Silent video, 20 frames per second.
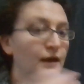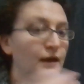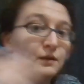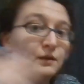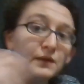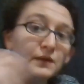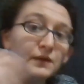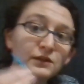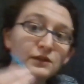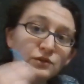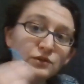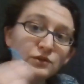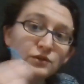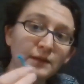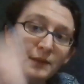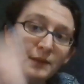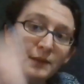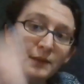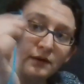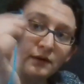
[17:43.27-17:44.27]
We're going to try
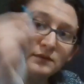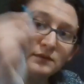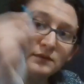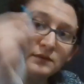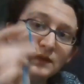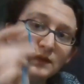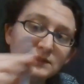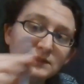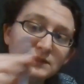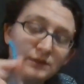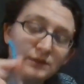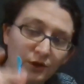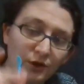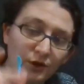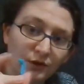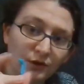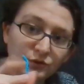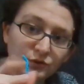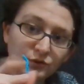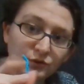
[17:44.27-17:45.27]
and make our knots
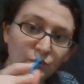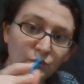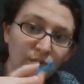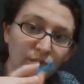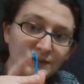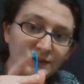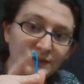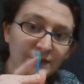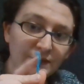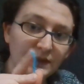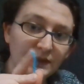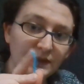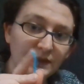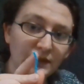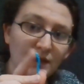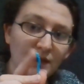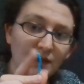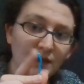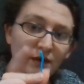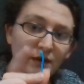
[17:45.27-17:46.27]
towards the
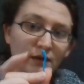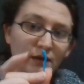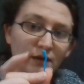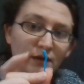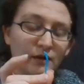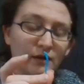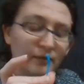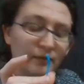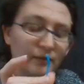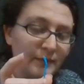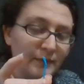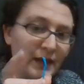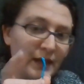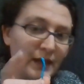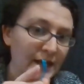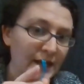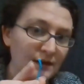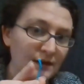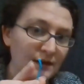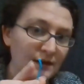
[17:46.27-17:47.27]

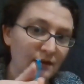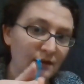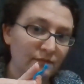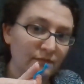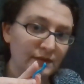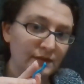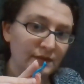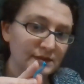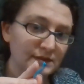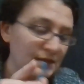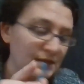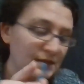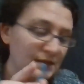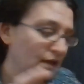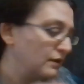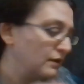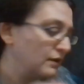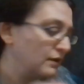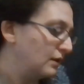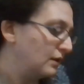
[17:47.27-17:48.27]
end of this
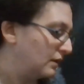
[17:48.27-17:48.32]
thing.